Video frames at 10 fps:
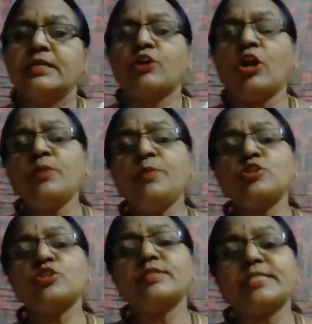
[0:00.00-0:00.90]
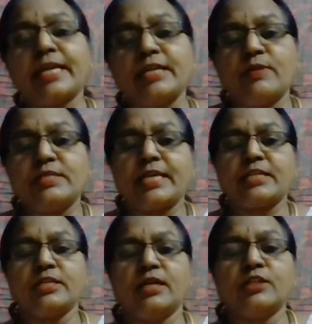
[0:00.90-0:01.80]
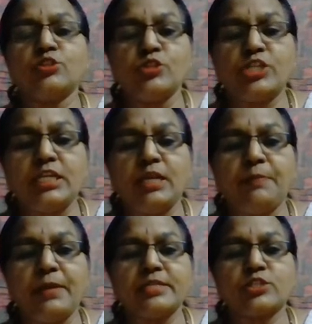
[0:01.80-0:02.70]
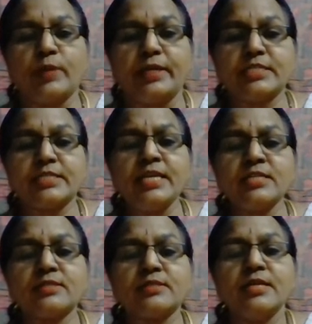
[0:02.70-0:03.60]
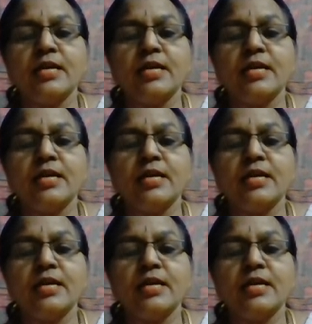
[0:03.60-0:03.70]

contribution of secondary sector to GDP is 26,